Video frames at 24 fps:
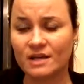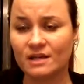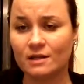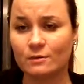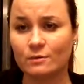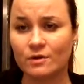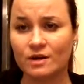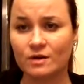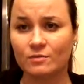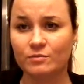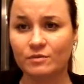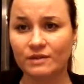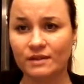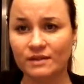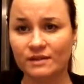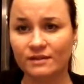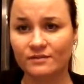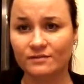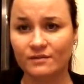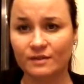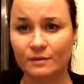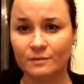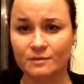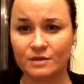and they were completely
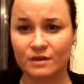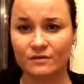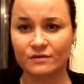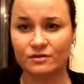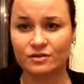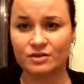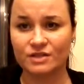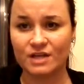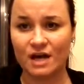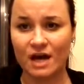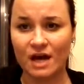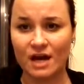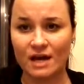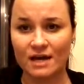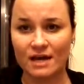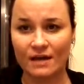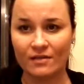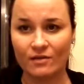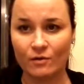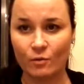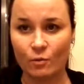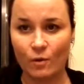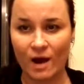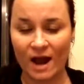flipped on their side,
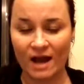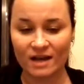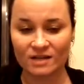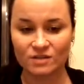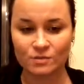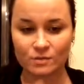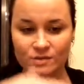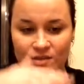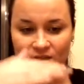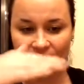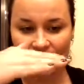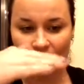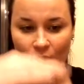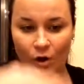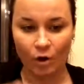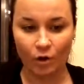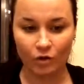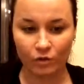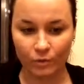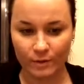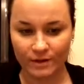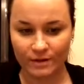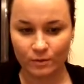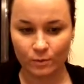and the wax was like
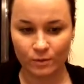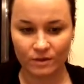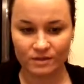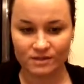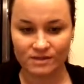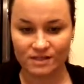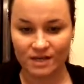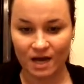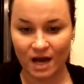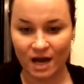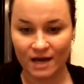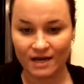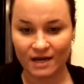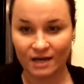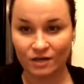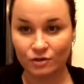all the way to one side,